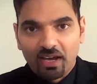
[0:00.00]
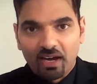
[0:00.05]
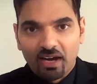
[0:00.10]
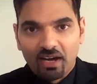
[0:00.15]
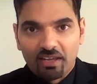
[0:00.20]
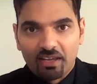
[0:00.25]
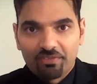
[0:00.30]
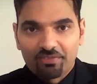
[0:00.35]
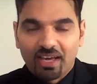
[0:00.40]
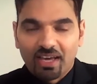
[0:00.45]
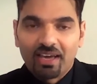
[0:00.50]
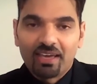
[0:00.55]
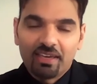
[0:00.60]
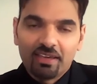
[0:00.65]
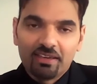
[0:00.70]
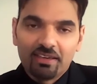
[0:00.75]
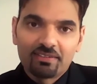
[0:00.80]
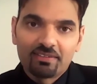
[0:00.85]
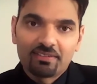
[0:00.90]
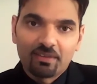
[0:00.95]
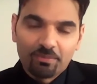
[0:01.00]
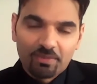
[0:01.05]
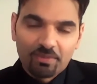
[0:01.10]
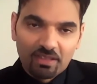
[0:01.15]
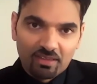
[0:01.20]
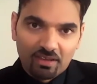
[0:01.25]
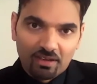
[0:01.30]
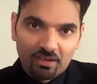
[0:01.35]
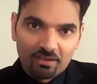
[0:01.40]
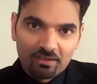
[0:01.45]
And if that is something
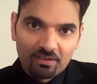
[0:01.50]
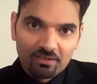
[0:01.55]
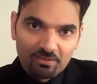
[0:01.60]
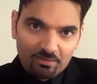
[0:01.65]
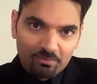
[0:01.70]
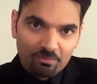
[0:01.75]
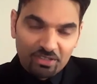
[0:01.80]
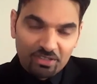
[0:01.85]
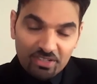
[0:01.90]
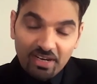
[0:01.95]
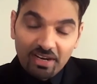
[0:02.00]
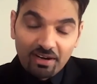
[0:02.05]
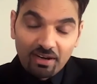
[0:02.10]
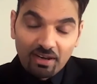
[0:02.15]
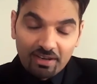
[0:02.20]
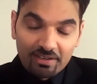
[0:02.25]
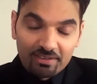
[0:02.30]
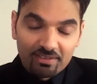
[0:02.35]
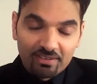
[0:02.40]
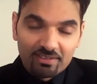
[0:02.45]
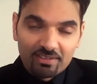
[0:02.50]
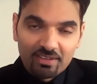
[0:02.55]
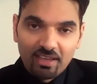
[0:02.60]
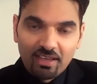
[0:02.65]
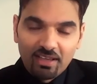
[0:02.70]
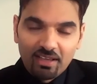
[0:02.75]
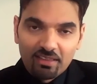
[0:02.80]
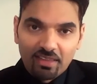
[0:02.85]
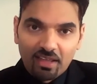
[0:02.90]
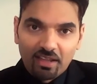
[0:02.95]
that materializes,
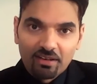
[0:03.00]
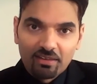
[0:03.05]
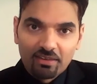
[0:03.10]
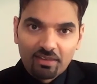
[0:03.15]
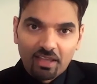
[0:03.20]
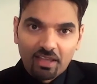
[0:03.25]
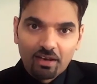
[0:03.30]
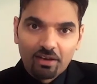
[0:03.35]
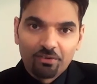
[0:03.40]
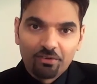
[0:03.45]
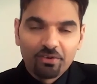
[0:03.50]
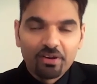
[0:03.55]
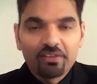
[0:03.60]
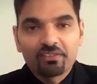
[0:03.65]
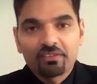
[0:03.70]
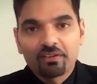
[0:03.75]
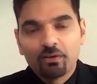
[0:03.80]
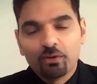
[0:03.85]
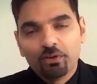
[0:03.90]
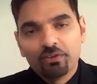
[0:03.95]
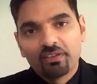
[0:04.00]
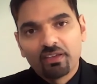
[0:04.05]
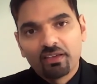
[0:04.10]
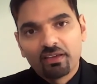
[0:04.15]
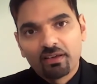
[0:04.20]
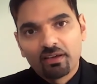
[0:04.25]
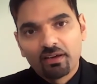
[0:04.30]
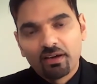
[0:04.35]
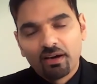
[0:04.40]
then they'll risk losing